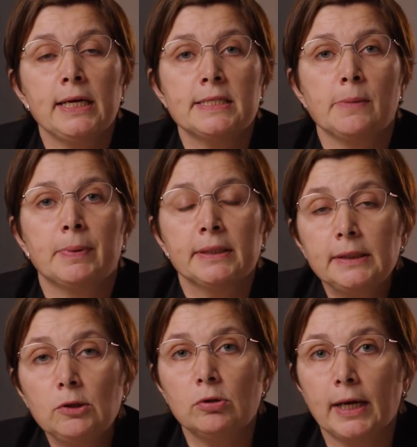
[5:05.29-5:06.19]
is a
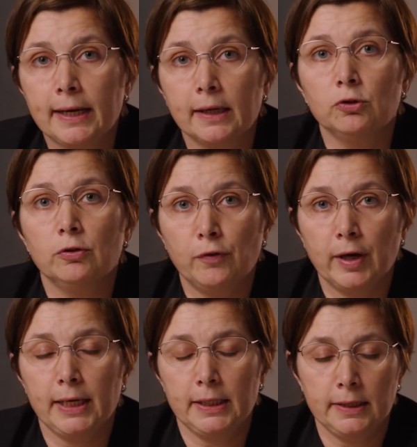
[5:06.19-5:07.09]
particular kind of
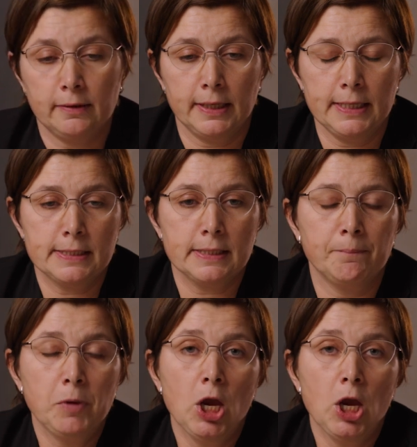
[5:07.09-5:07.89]
credit risk.